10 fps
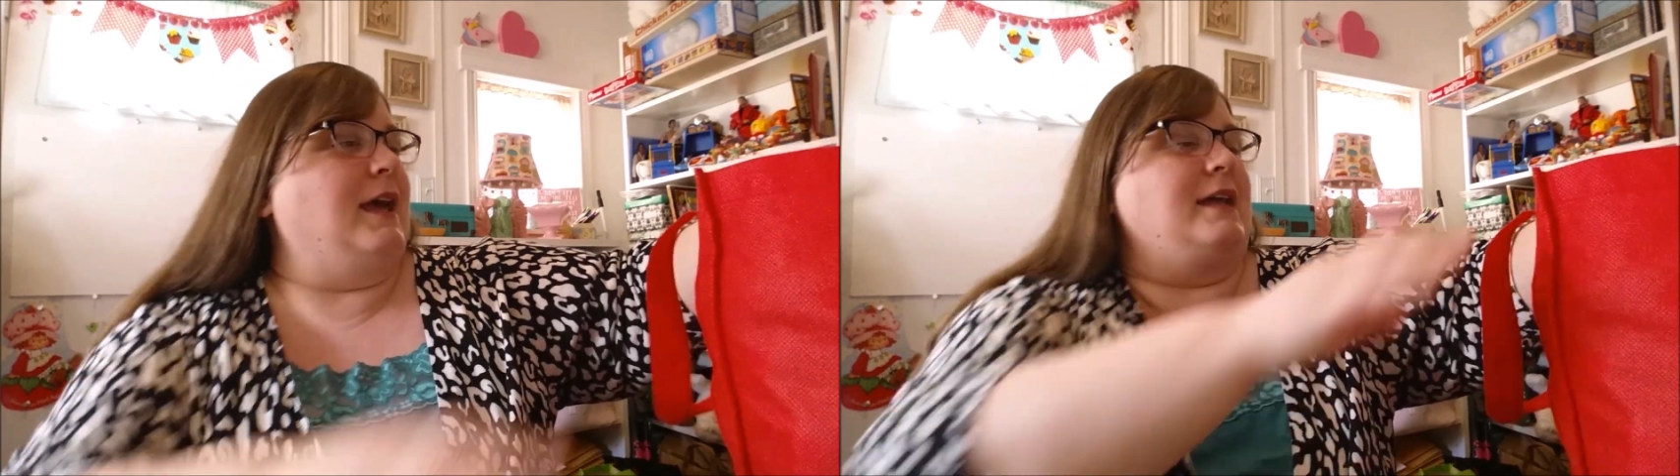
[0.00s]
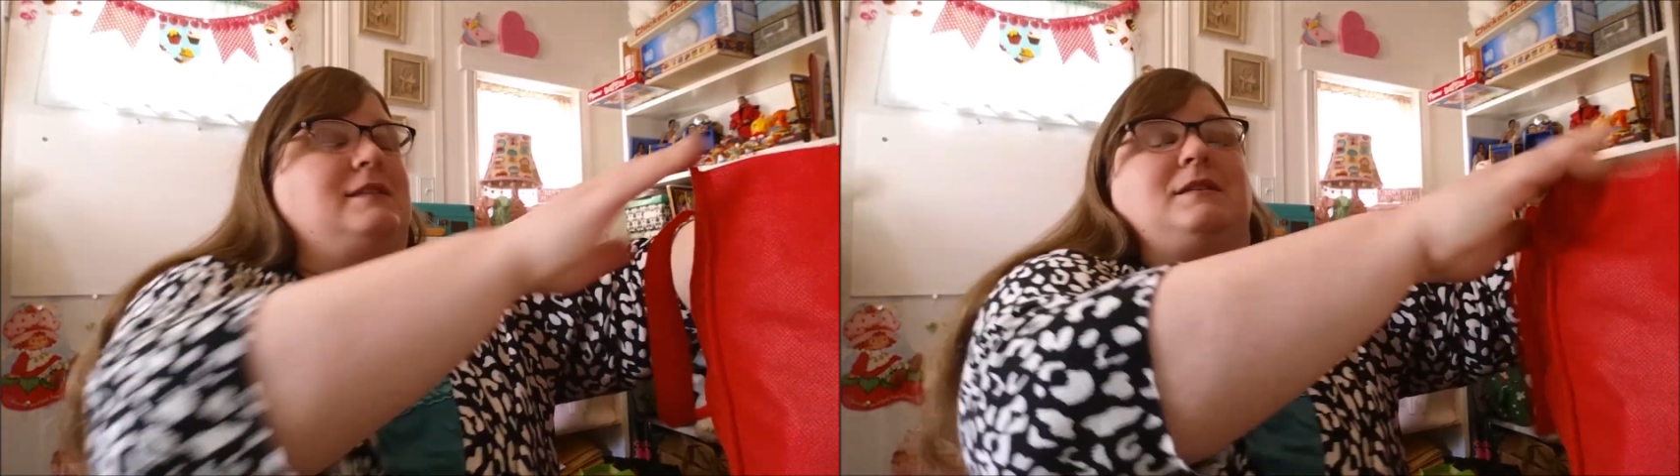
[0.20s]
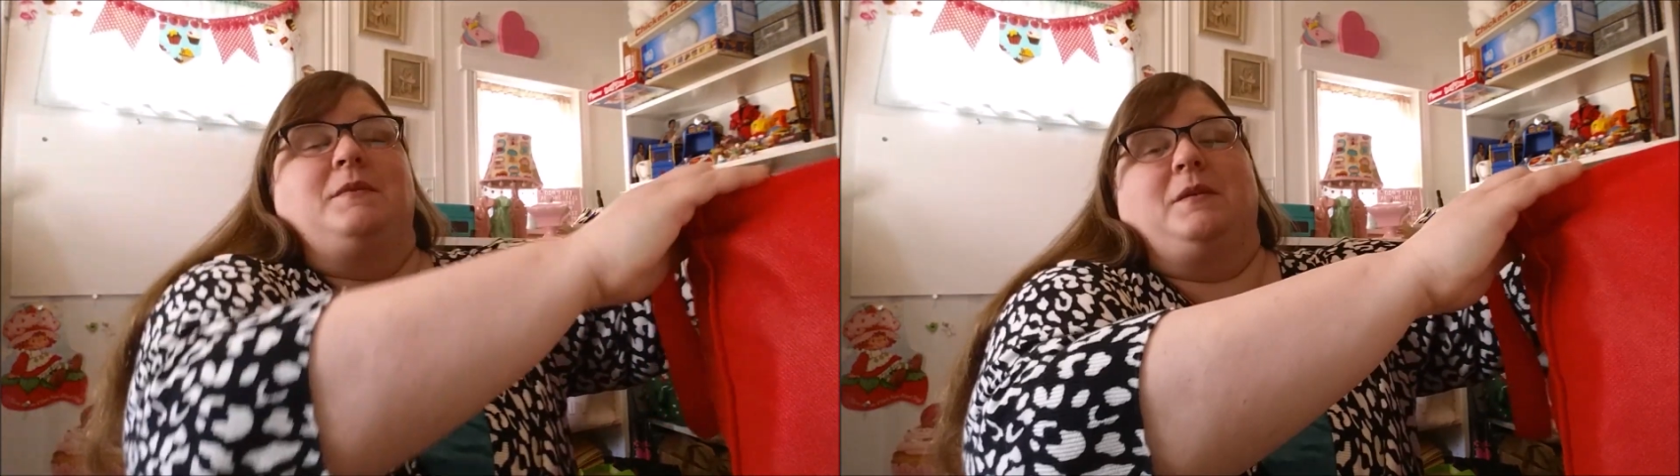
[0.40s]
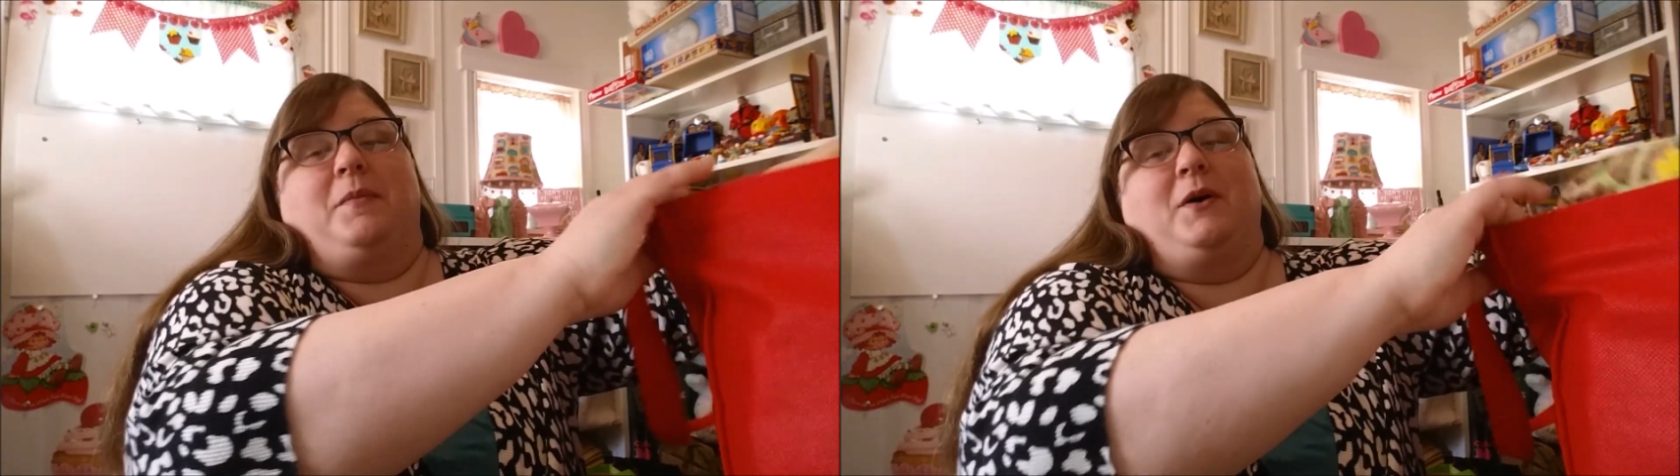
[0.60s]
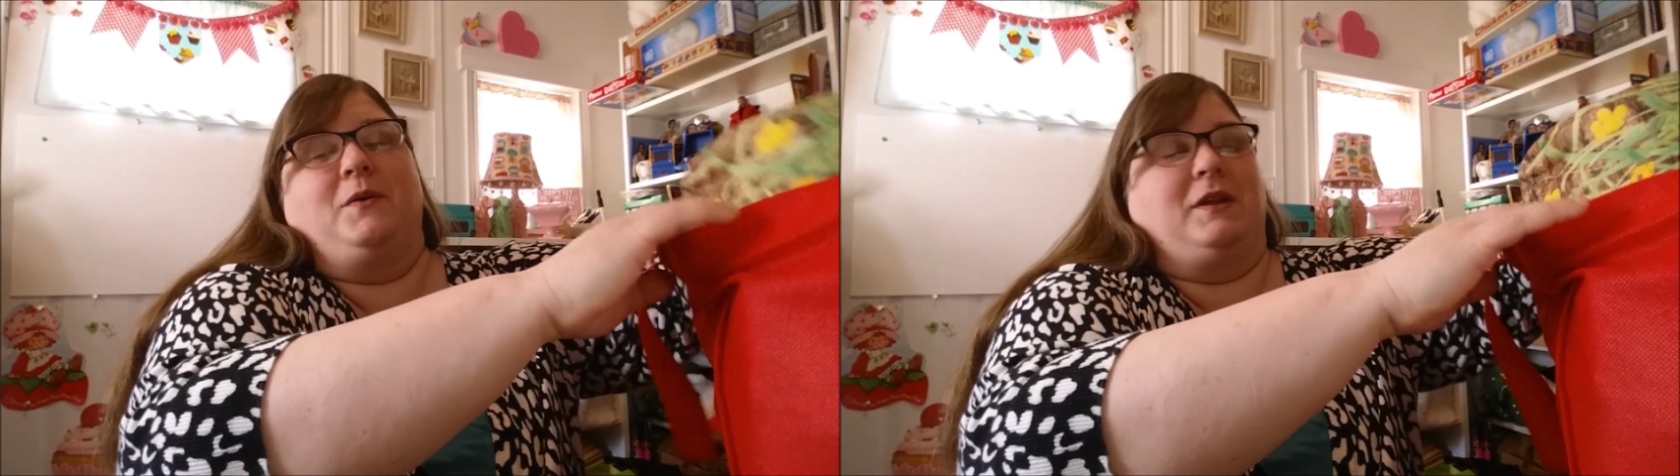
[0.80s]
and some of the
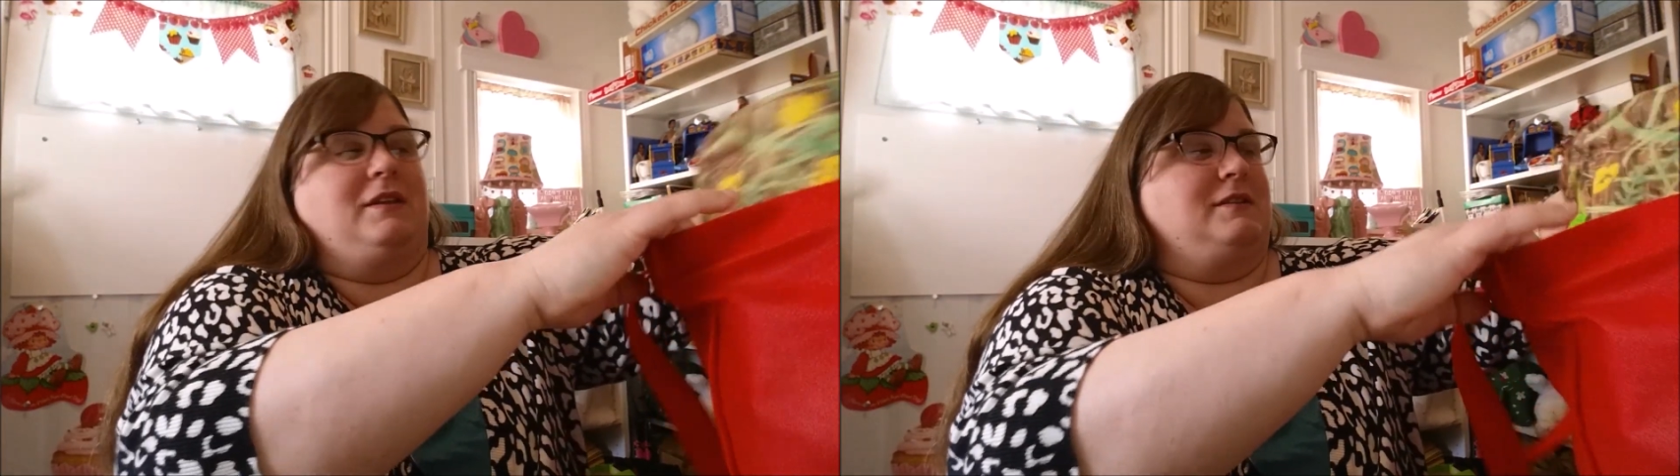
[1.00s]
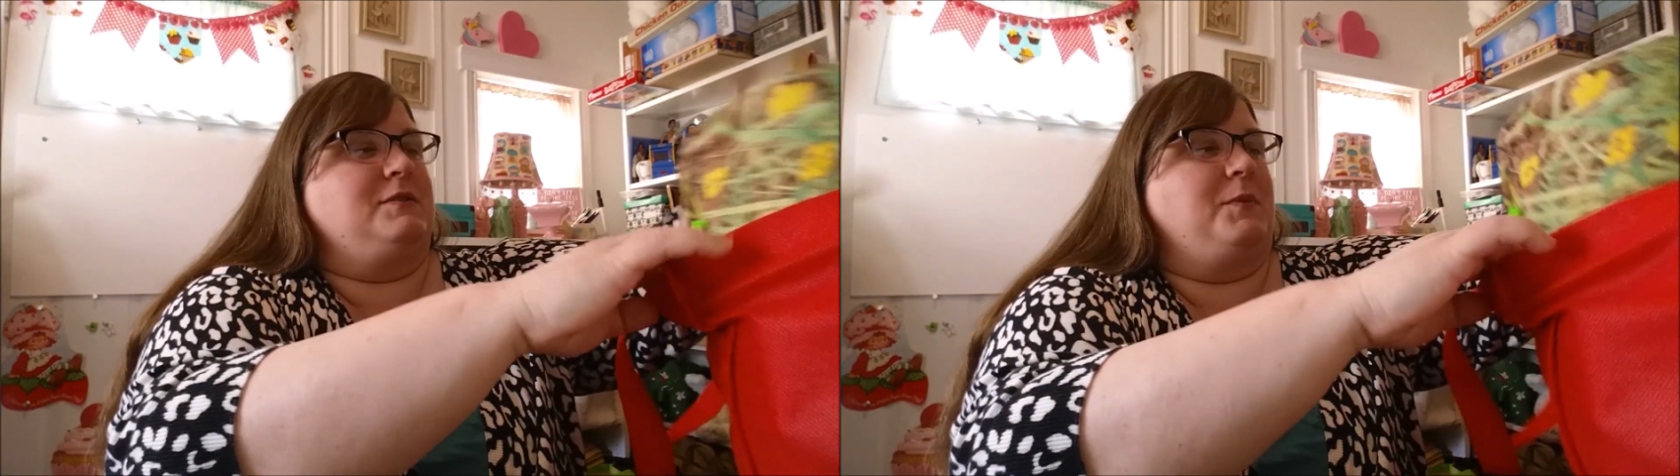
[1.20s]
ponies